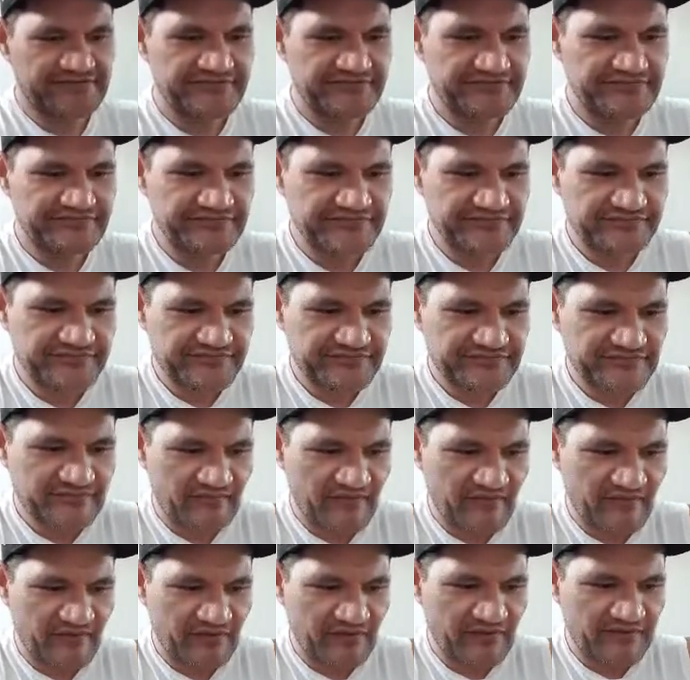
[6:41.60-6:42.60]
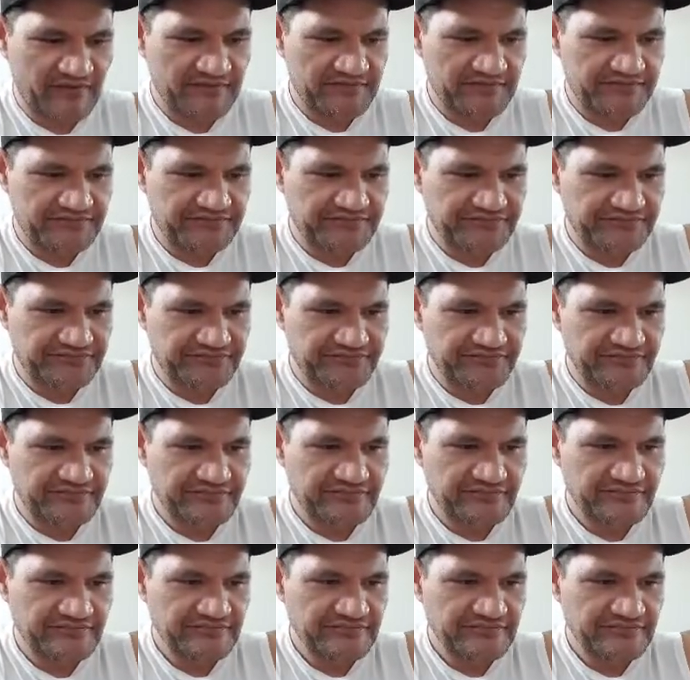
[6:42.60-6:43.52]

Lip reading: (silence)